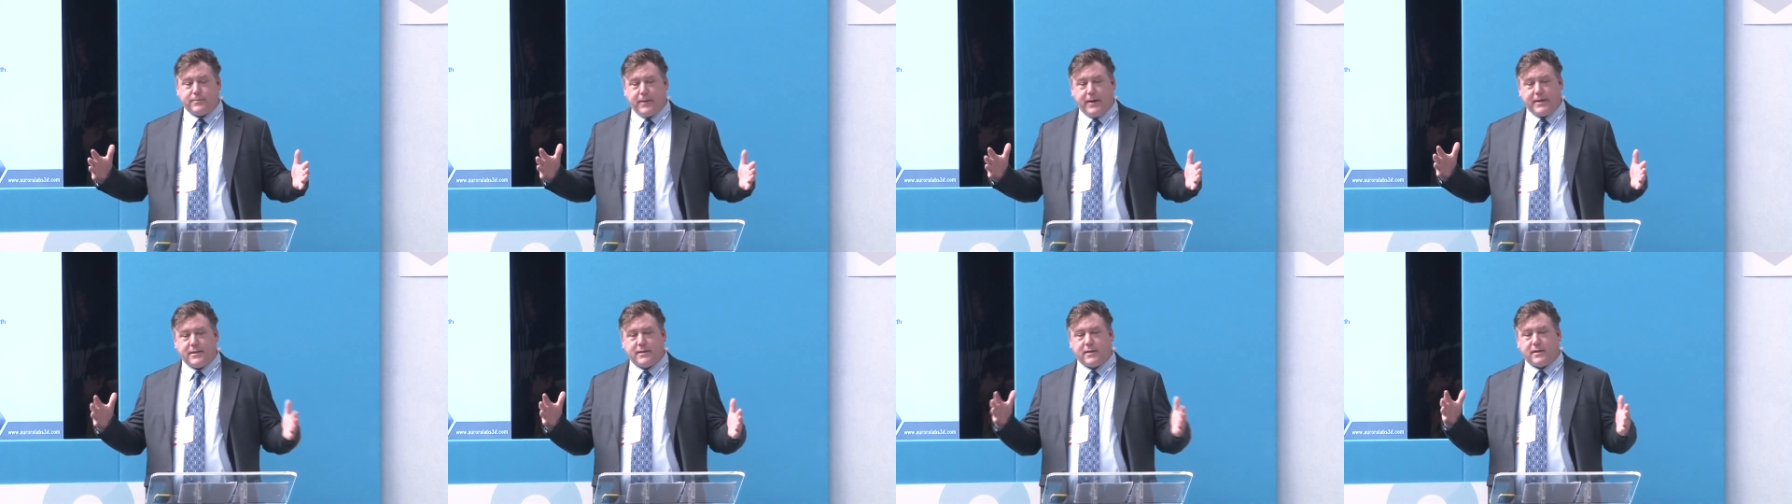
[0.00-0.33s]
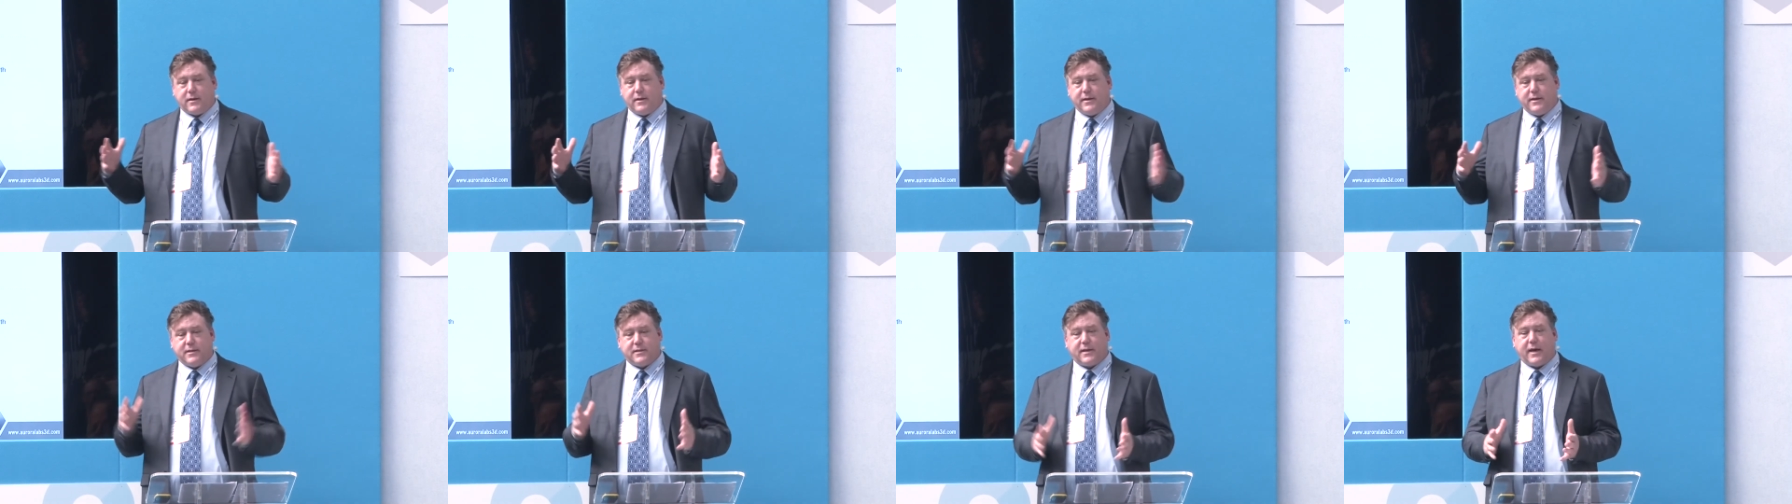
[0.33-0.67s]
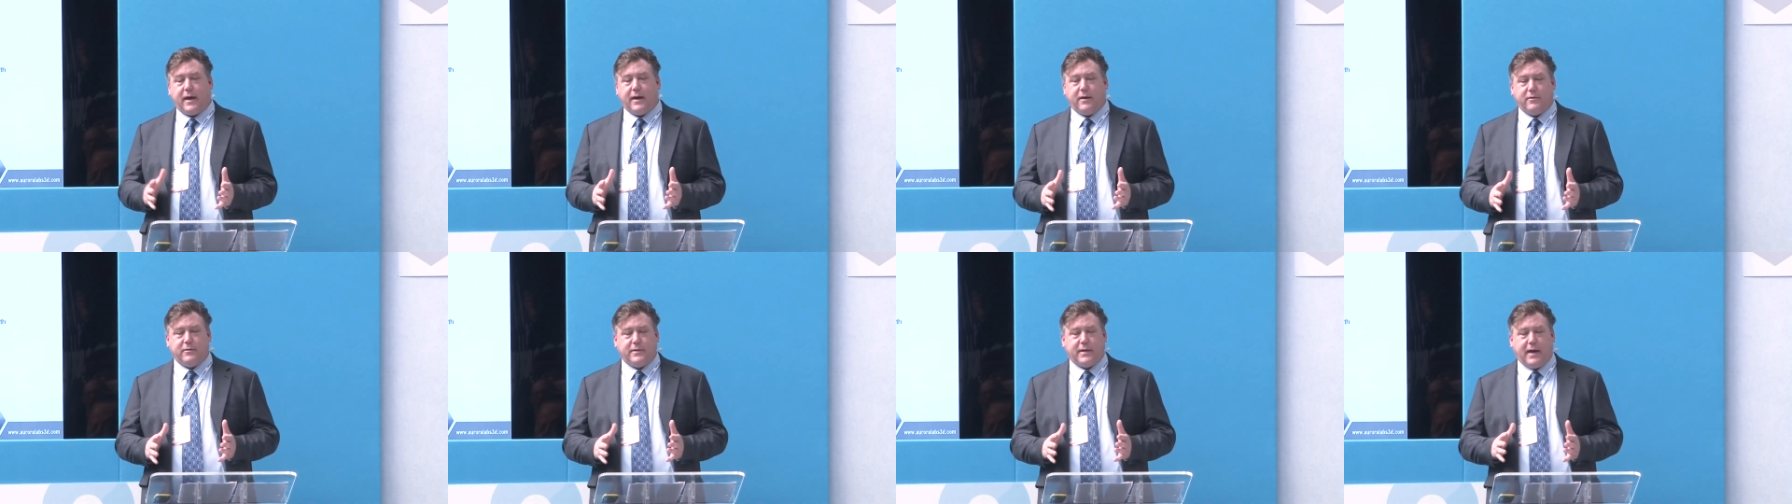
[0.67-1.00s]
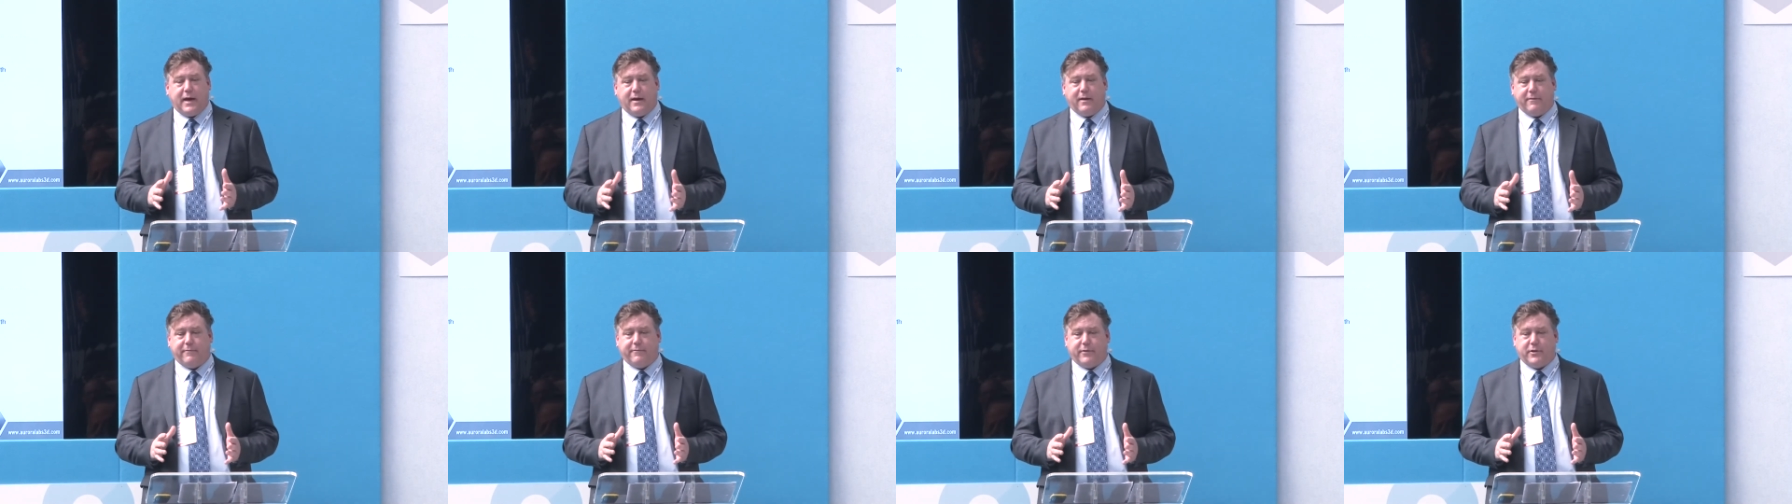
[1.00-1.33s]
basically a scaled
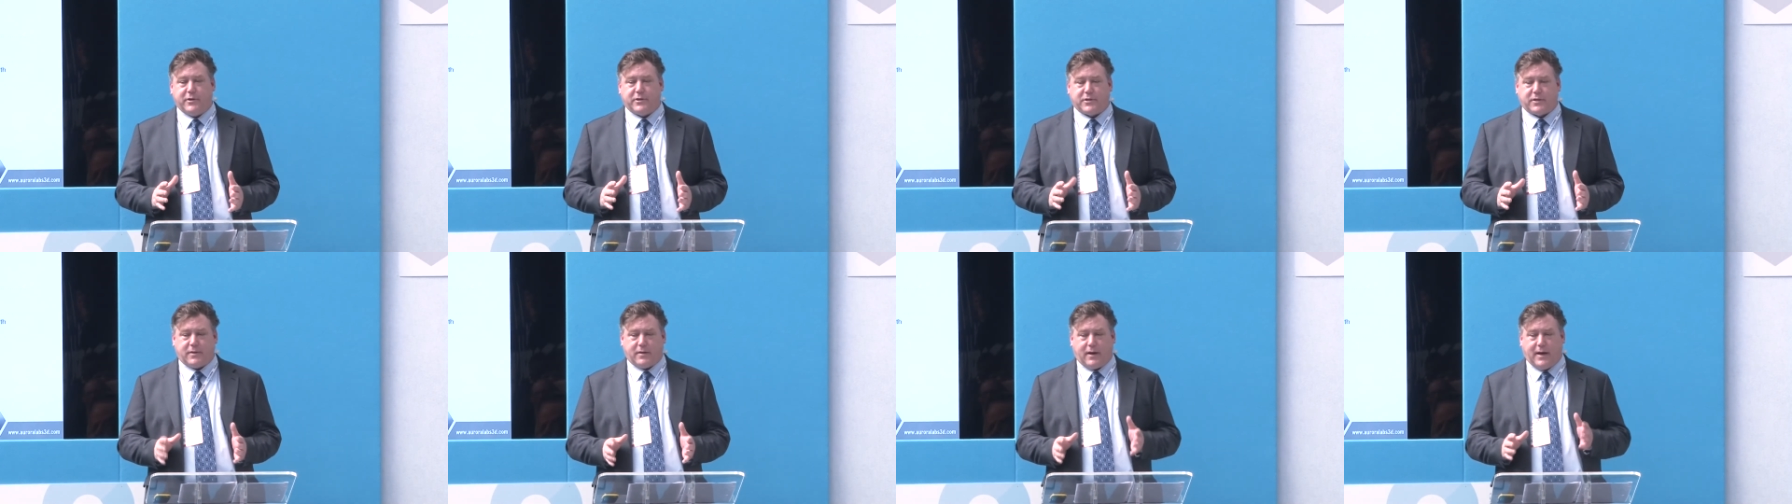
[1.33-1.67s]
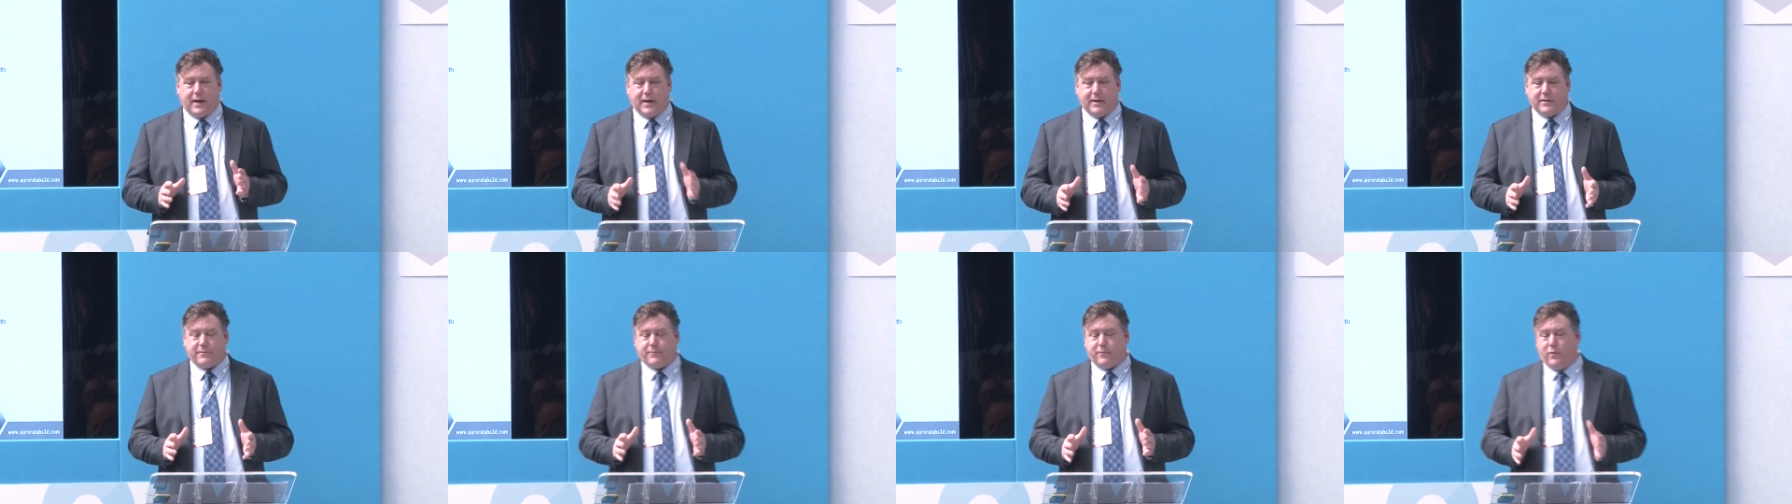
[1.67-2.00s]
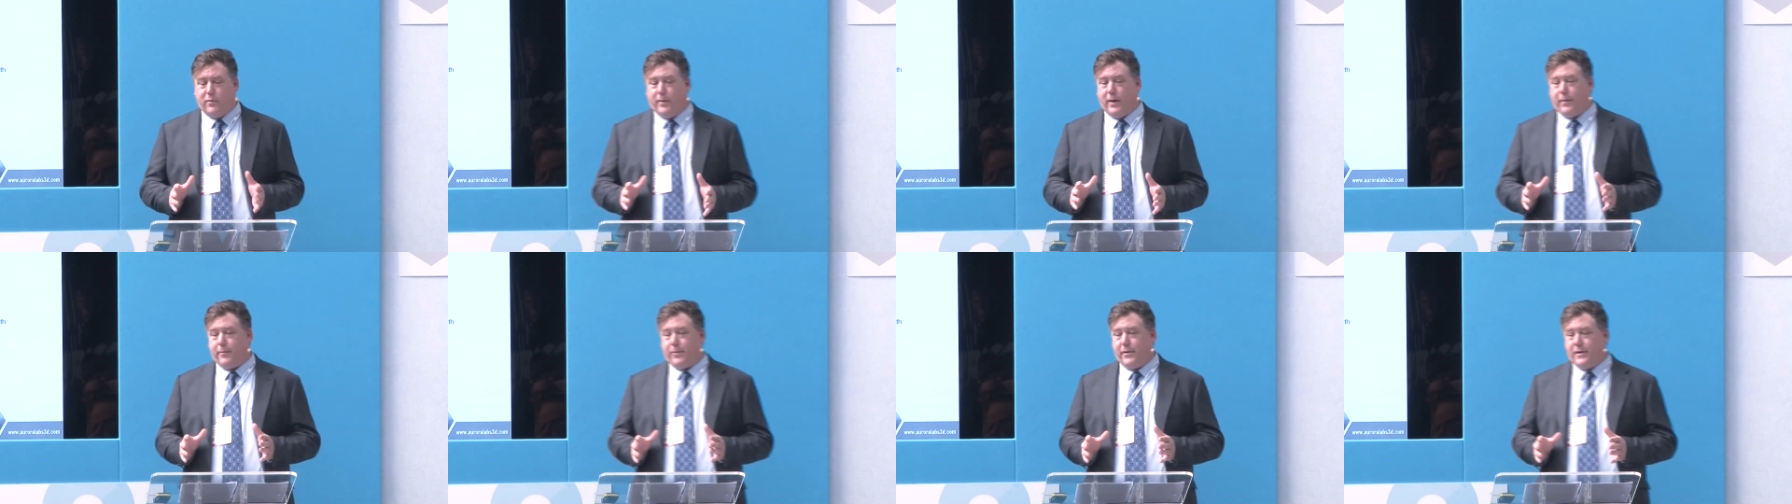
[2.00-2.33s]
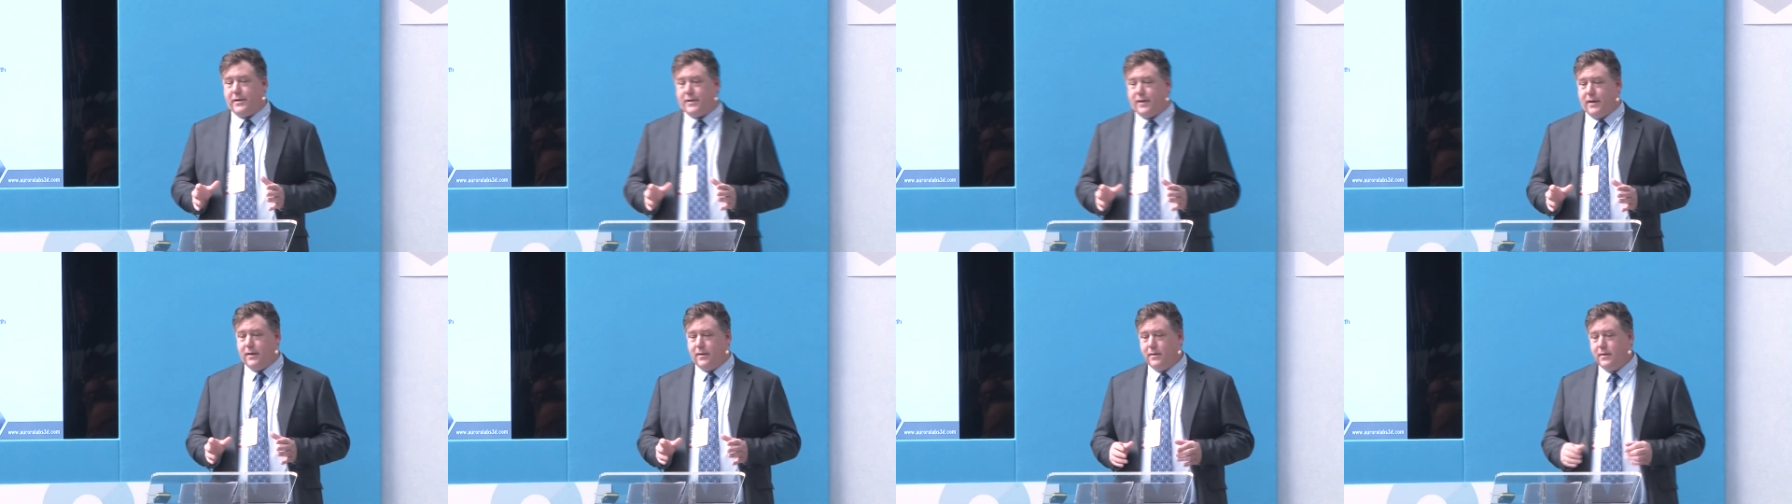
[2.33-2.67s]
down version of the large format
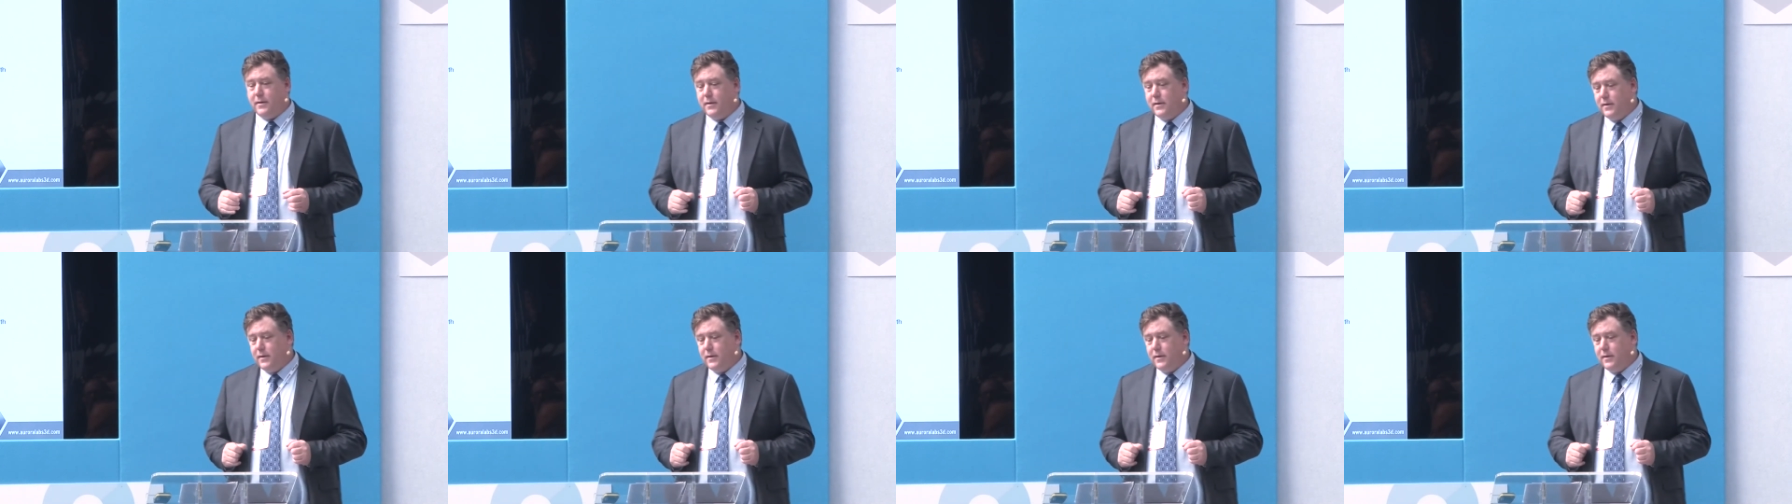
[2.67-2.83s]
printer,